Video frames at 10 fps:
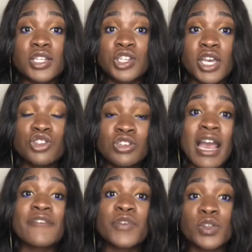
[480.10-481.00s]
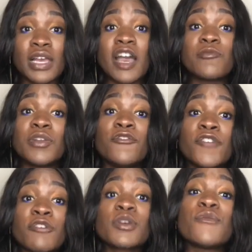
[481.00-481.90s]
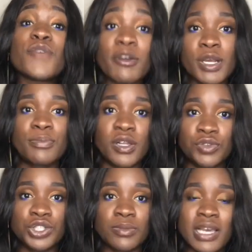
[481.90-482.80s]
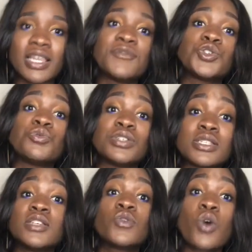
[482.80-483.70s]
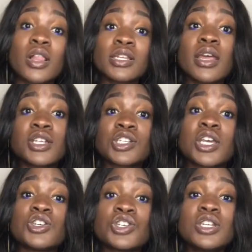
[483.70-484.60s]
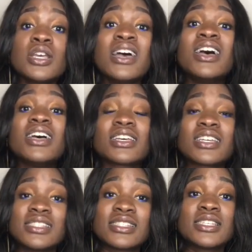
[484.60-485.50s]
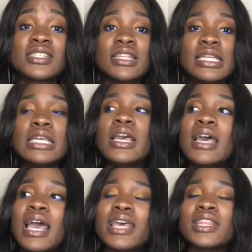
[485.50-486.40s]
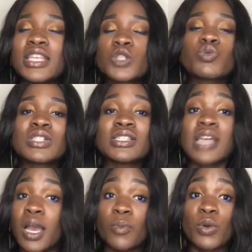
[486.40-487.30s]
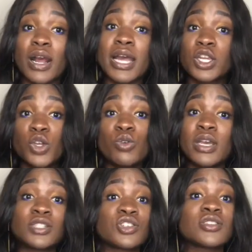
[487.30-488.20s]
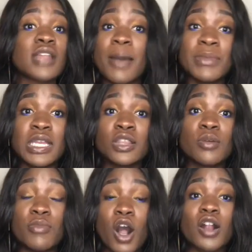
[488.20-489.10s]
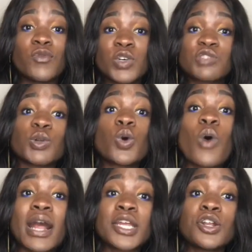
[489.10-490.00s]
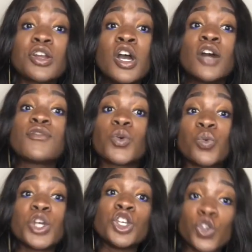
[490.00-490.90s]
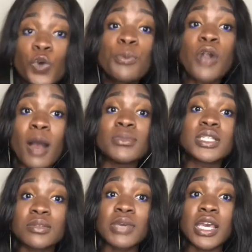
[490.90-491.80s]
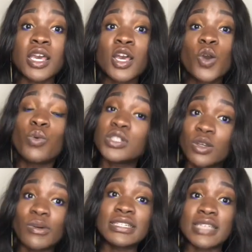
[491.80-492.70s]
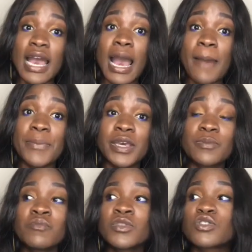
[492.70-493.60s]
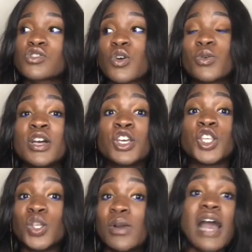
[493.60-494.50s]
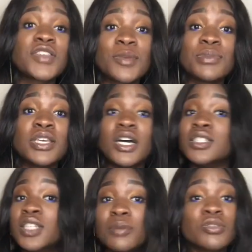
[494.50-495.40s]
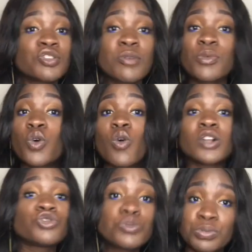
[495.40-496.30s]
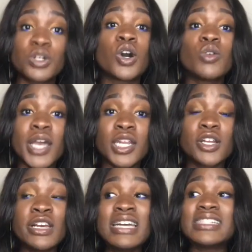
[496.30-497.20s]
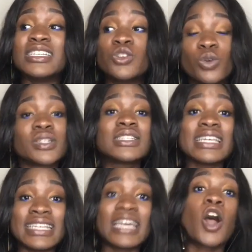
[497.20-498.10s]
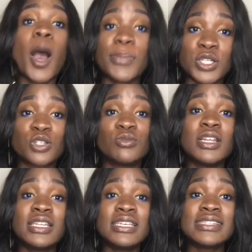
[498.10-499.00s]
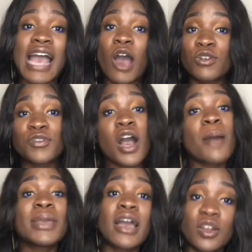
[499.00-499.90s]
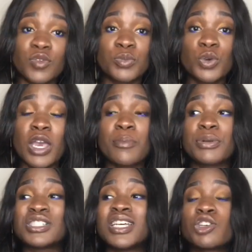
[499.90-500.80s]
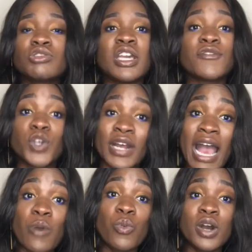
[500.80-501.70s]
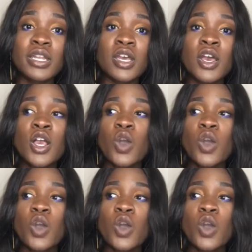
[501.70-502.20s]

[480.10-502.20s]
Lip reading: education. I feel like I've been very, very privileged in my life to receive quality education consistently, and this was a time where I knew it's just not meeting the bar of what's required for what you promised me was going to happen. So you have to be a double, triple, quadruple go-getter in order to get opportunities coming out of a bootcamp, particularly if you're at one